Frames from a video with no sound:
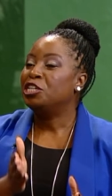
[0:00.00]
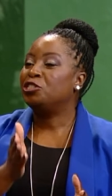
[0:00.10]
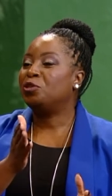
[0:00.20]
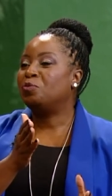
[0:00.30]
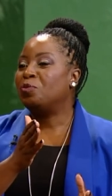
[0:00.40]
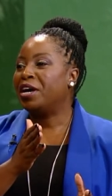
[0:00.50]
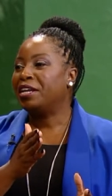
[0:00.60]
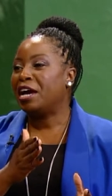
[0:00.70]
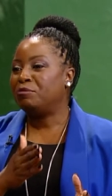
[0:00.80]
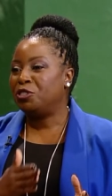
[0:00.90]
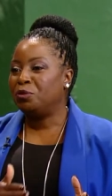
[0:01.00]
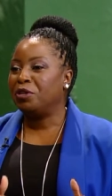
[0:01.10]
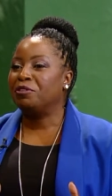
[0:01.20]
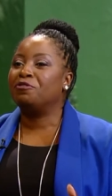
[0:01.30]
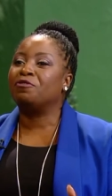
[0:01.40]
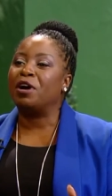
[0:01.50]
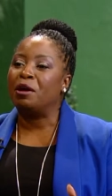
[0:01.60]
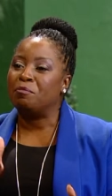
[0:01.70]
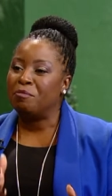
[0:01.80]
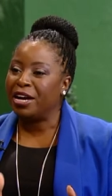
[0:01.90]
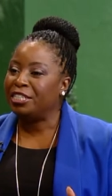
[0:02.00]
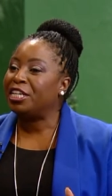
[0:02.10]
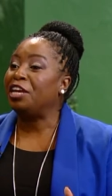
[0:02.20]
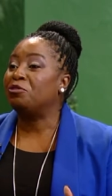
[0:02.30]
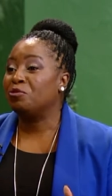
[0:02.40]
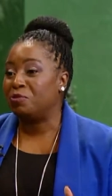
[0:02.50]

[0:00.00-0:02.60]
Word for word: to what I'm doing from Monday through